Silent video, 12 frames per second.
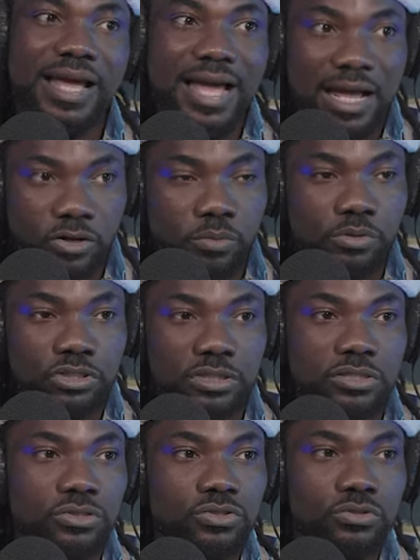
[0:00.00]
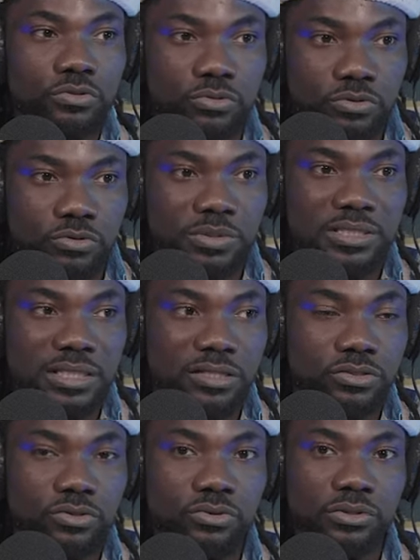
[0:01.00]
I had the opportunity to be
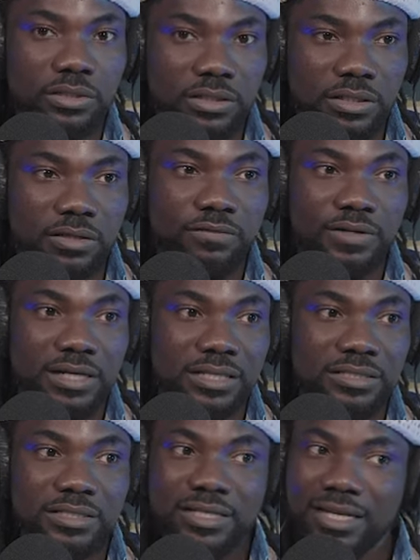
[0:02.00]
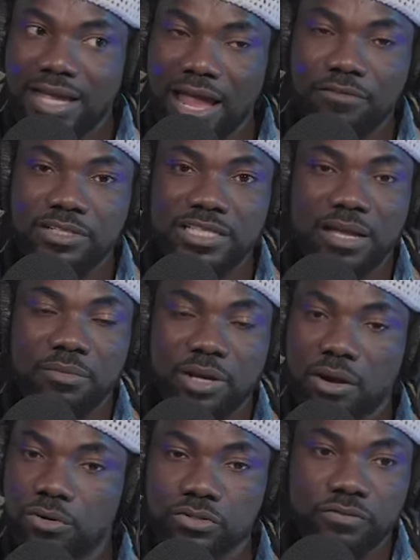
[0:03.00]
taken to the village every time
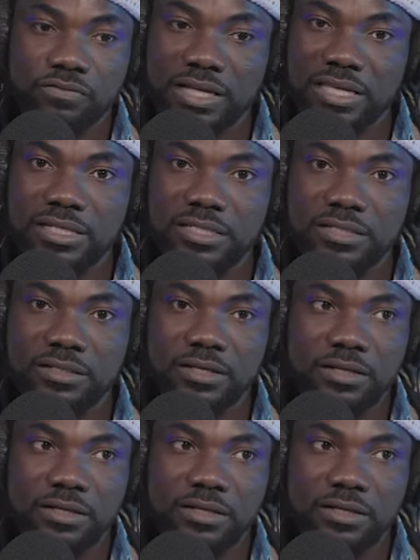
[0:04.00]
I was on vacation.